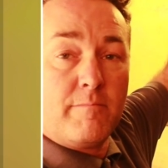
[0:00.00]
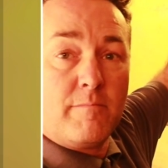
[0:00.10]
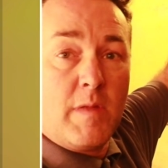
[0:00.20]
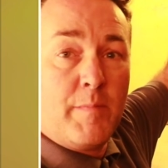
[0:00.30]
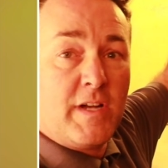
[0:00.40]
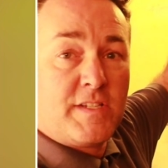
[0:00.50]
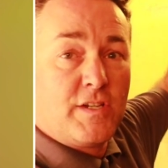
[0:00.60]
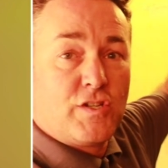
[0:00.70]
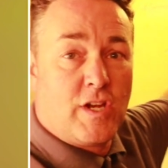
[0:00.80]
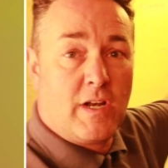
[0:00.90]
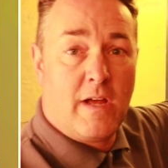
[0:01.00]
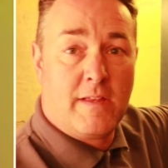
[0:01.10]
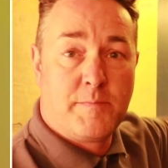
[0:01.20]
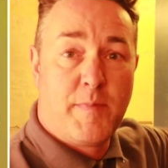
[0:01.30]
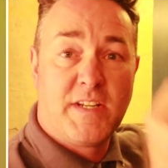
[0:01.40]
You buy it in a sheet like
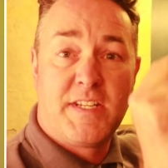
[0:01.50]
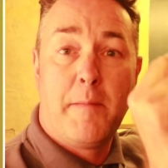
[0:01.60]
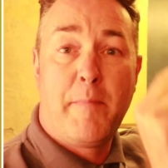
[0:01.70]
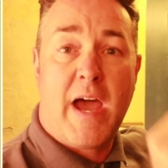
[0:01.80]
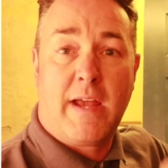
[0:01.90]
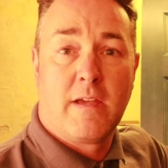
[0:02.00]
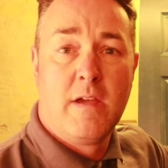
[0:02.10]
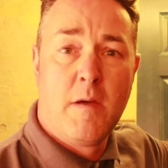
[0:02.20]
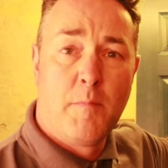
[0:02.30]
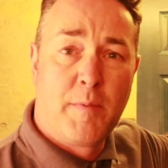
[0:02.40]
this, buy it in a pack, probably